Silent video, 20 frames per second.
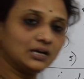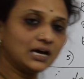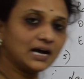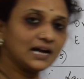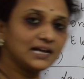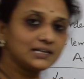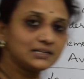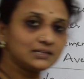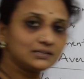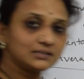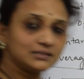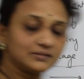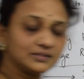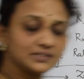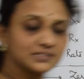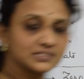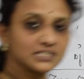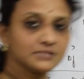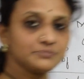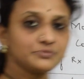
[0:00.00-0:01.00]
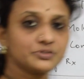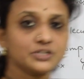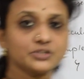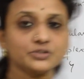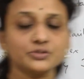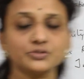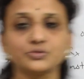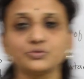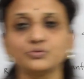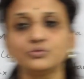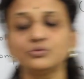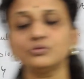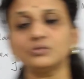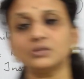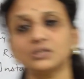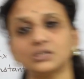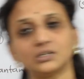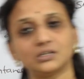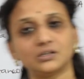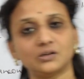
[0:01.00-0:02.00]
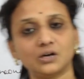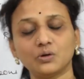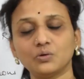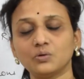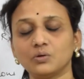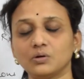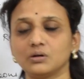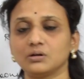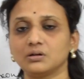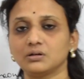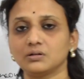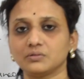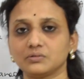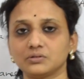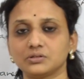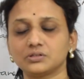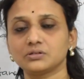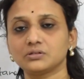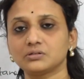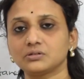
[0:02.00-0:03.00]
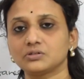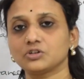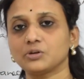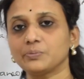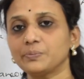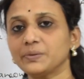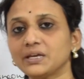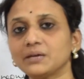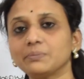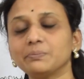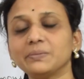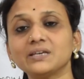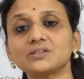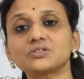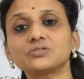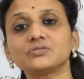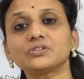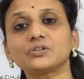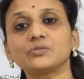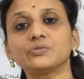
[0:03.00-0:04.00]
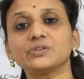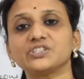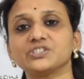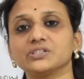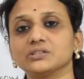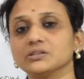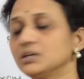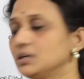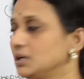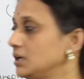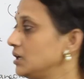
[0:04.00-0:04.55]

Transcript: I'll this time try to do the topic based on the question.